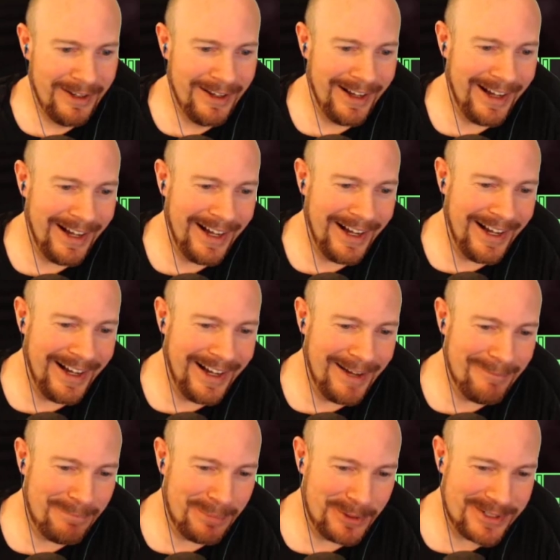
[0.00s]

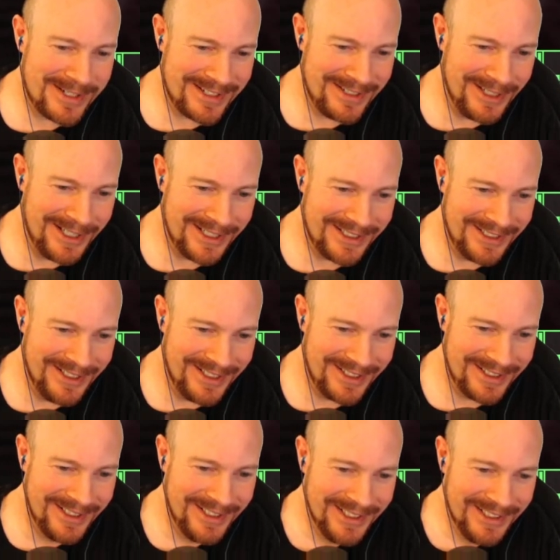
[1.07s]
Poor
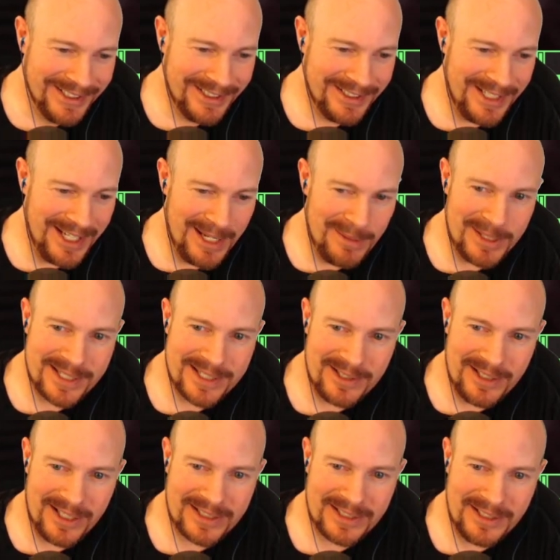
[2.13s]
Slocknog. Damn it,
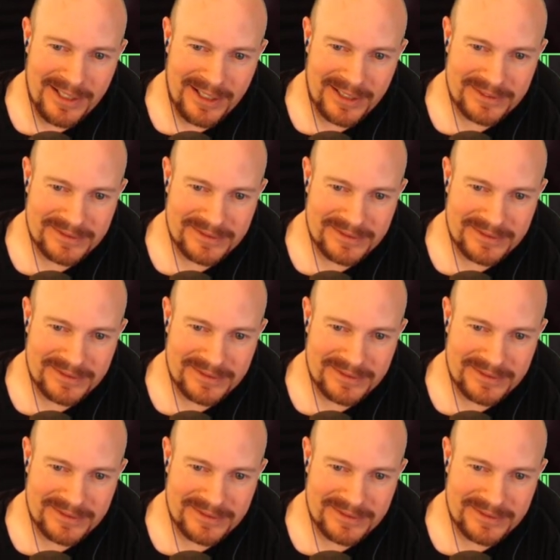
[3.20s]
Slocknog.